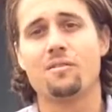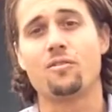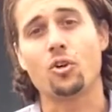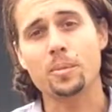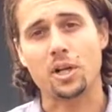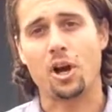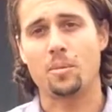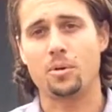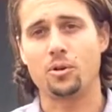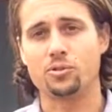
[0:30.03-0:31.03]

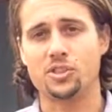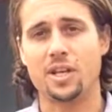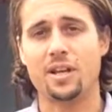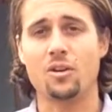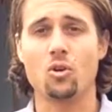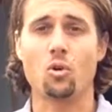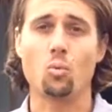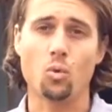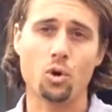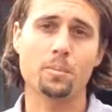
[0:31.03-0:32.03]
Vermicomposting, or
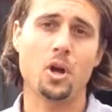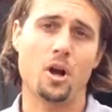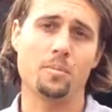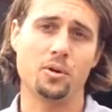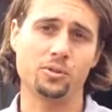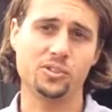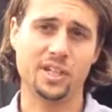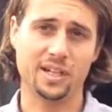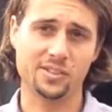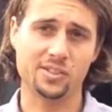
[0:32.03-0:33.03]
worm
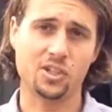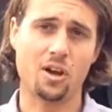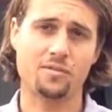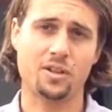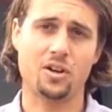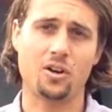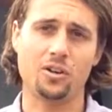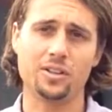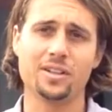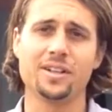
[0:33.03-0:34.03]
composting as it's often
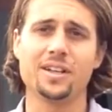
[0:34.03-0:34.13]
called,